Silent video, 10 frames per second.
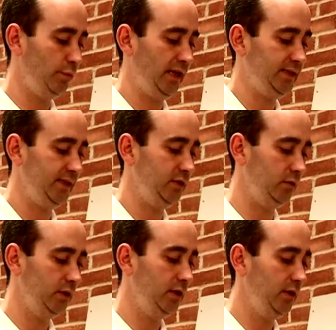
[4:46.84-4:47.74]

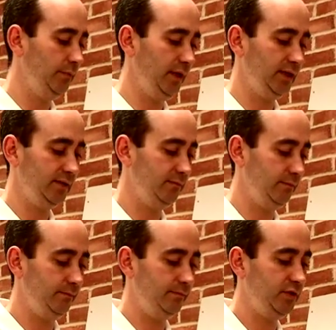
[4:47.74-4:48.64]
practical because
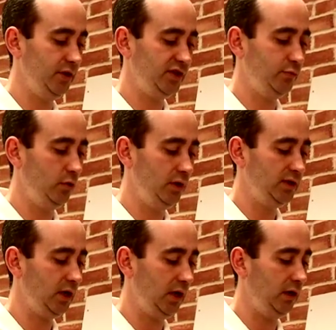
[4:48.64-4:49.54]
the smaller
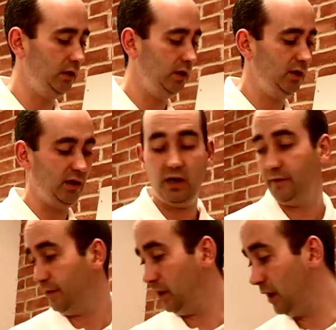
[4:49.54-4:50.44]
the tile,
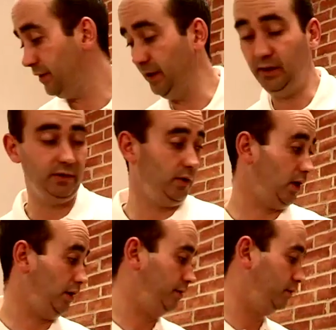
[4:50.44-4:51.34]
I think, the
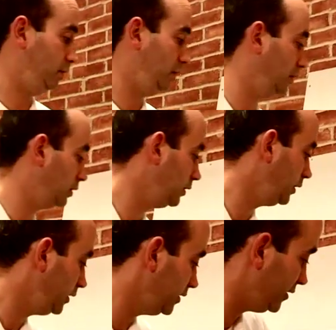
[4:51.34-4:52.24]
harder the work.
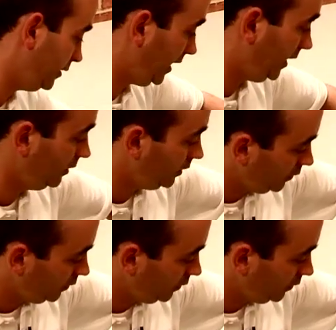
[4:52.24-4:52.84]
So again,